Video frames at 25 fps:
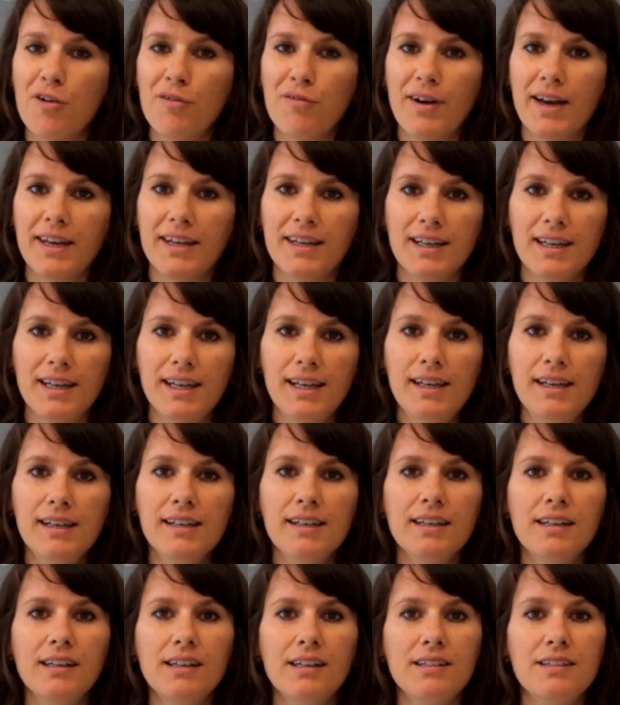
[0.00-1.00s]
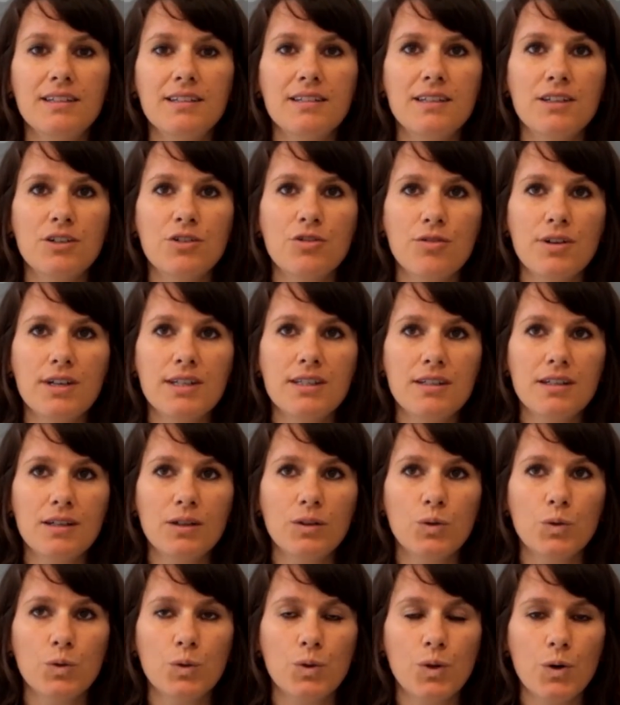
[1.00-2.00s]
Finally, it is
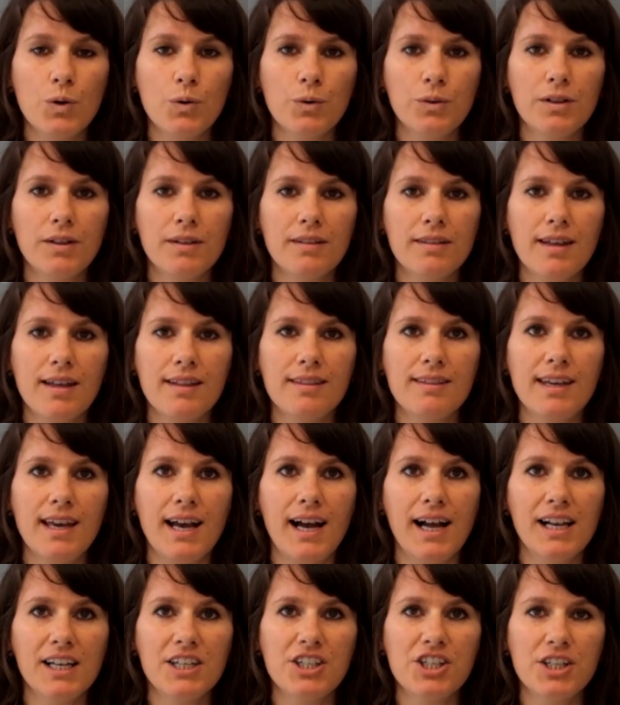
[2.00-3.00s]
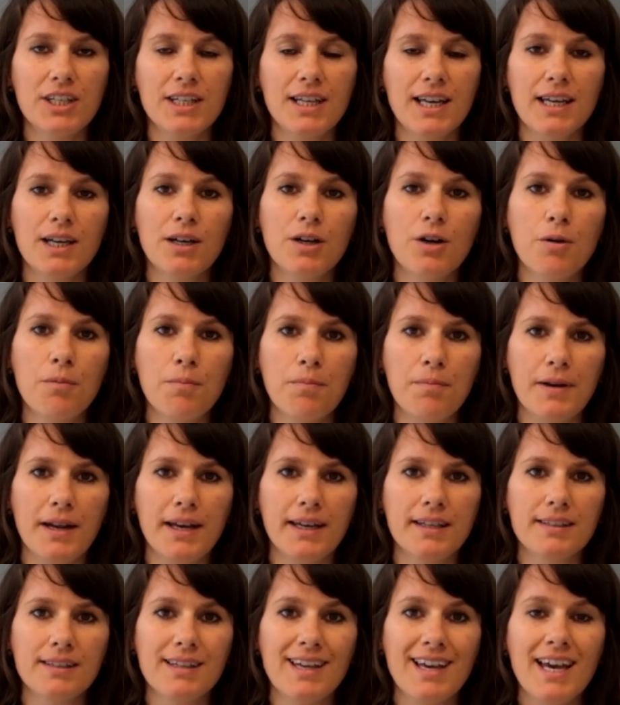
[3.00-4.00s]
interesting to note that the algae clay
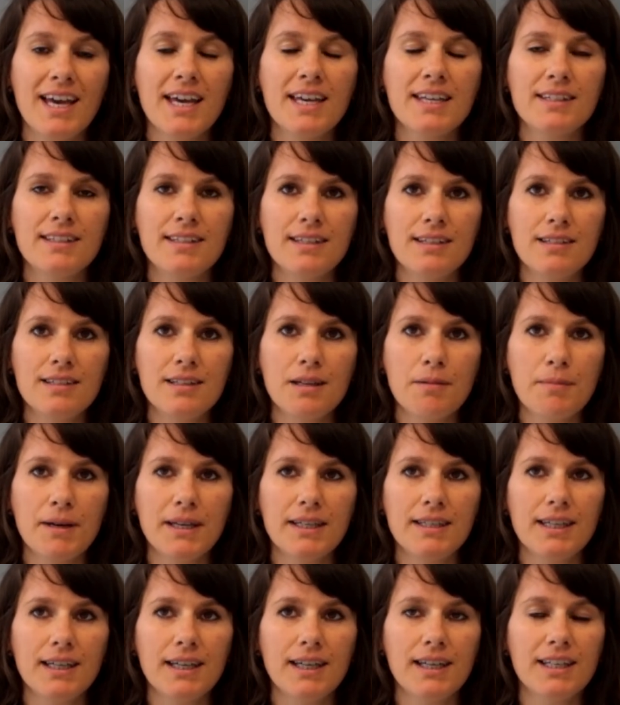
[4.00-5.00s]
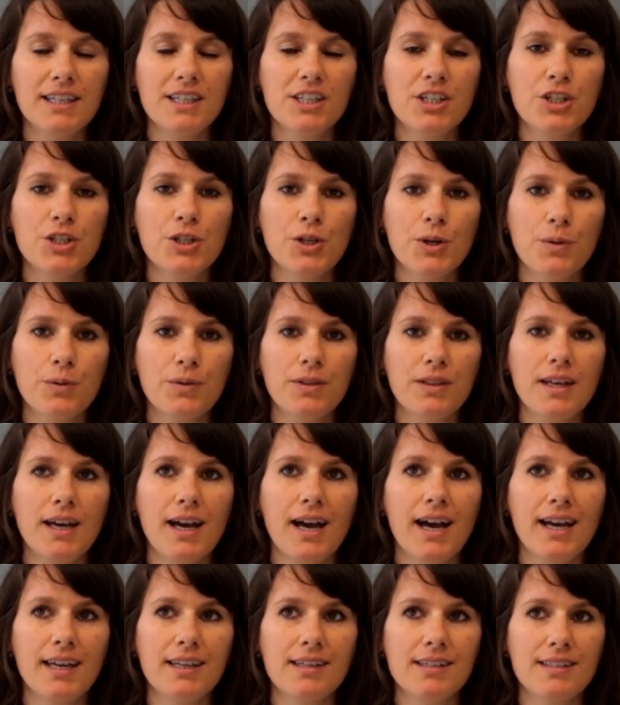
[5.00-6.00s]
complex systematically shows the
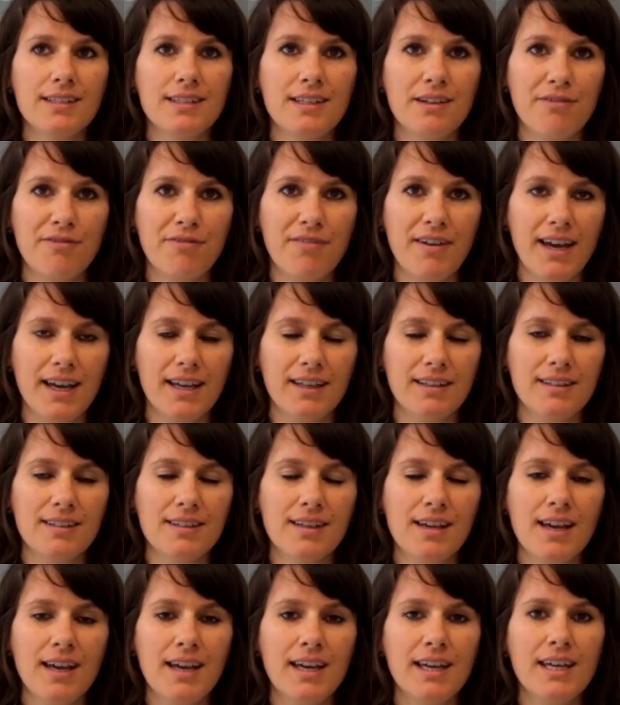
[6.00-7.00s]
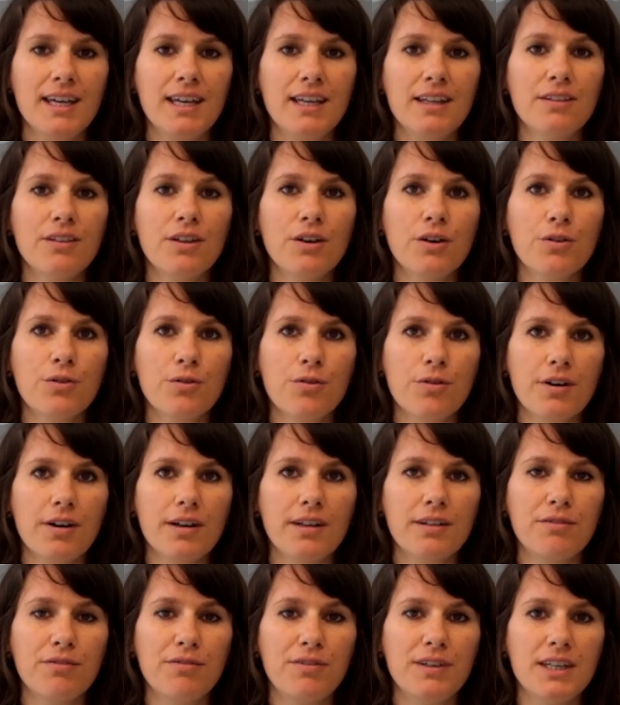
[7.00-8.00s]
highest effect in the grower
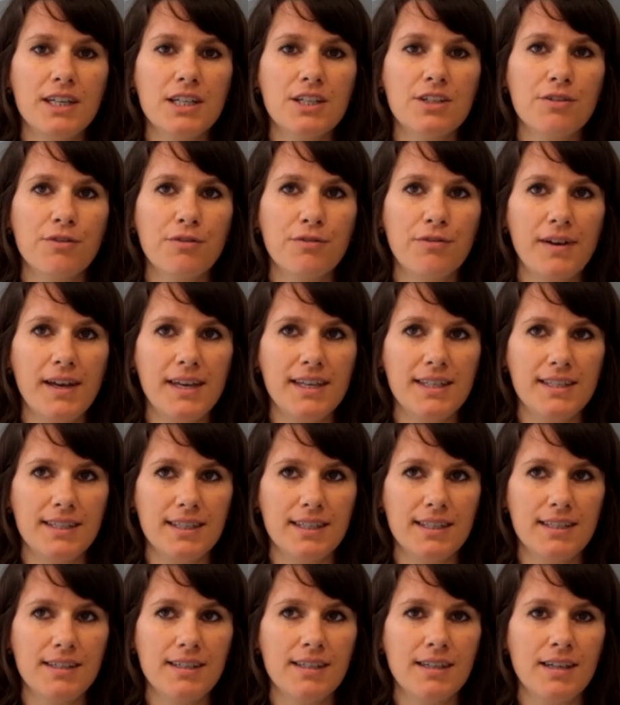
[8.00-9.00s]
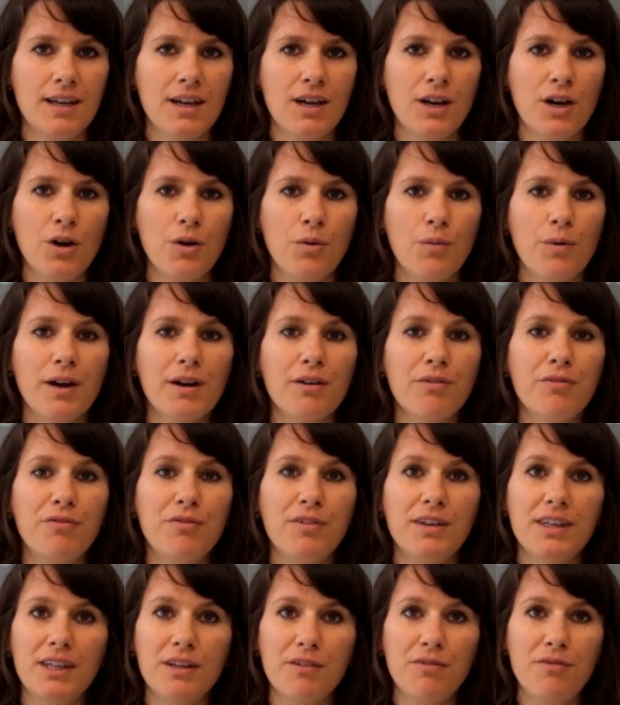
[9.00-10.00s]
and finisher phases, where
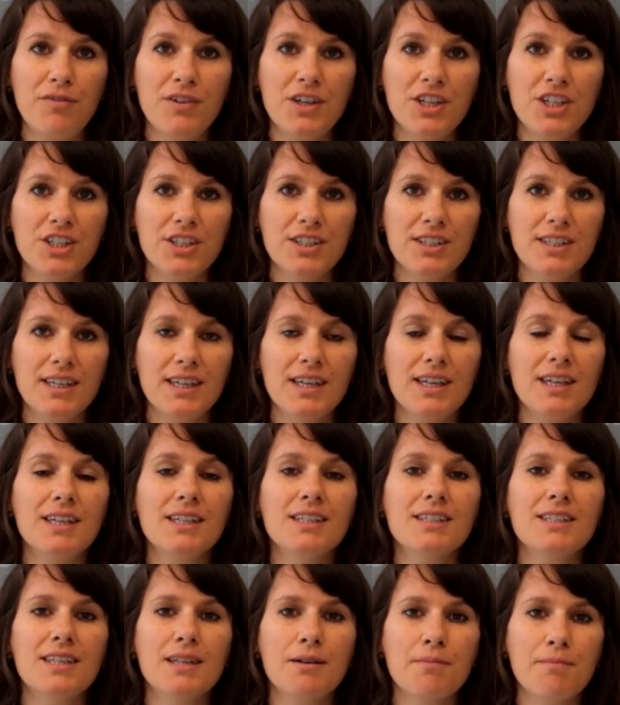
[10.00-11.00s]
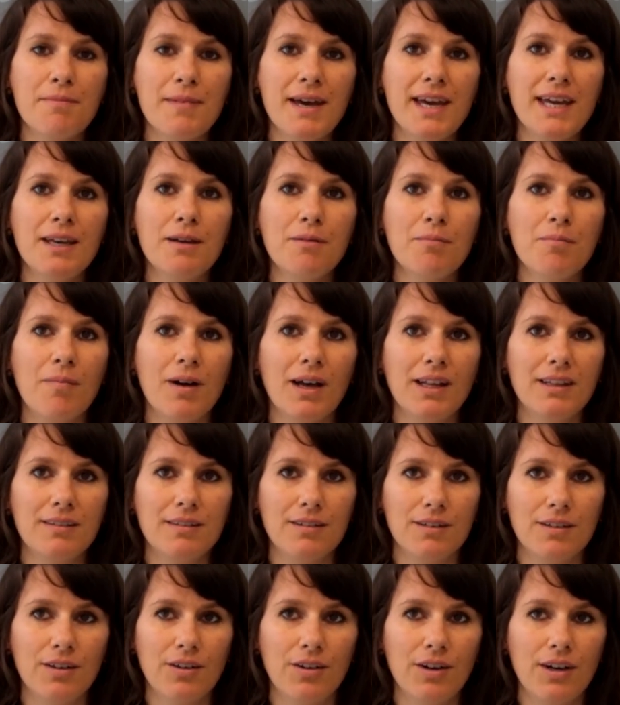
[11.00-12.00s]
feed efficiency is the main
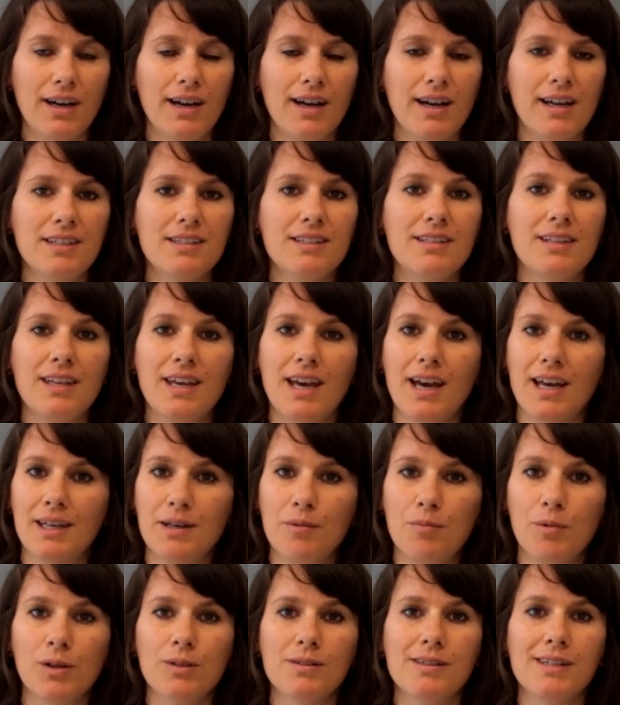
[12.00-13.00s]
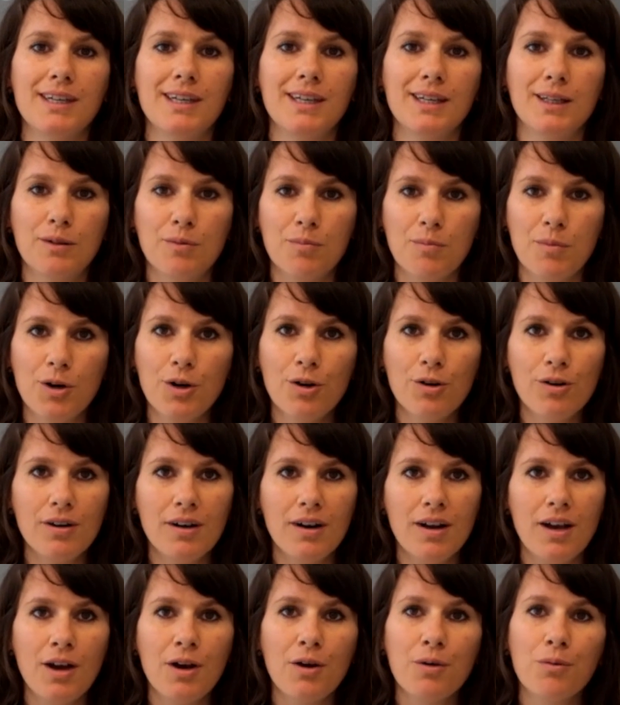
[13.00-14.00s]
matter as the animals eat
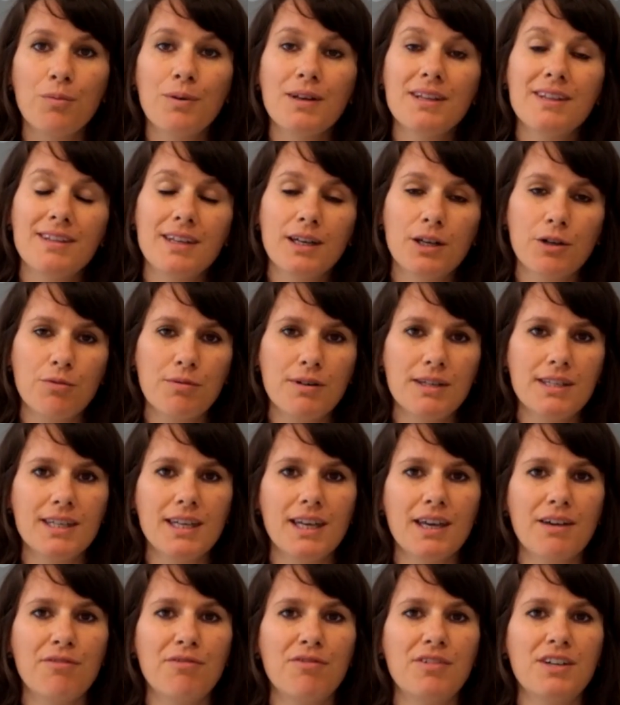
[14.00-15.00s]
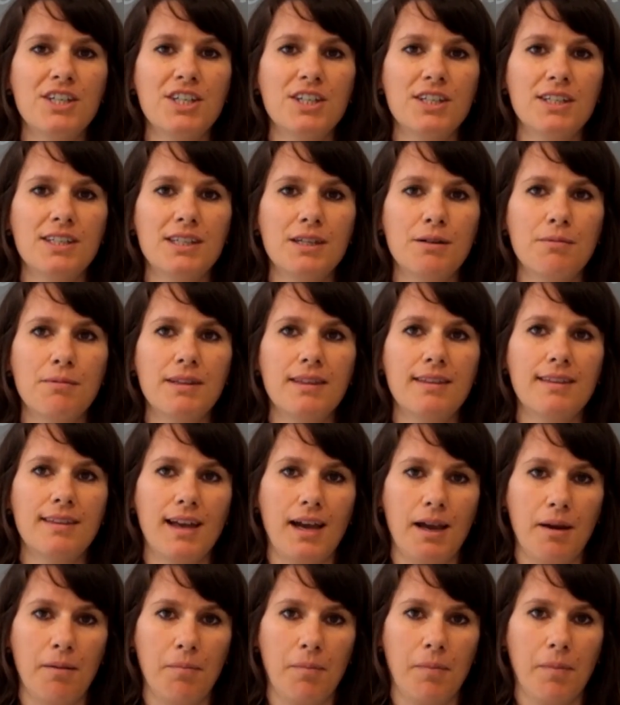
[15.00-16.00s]
more with decreasing efficiency with
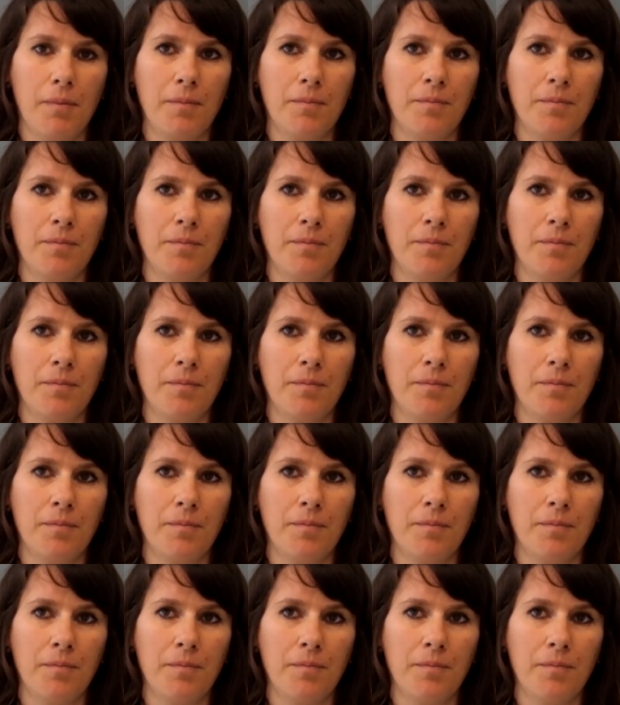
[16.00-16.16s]
time.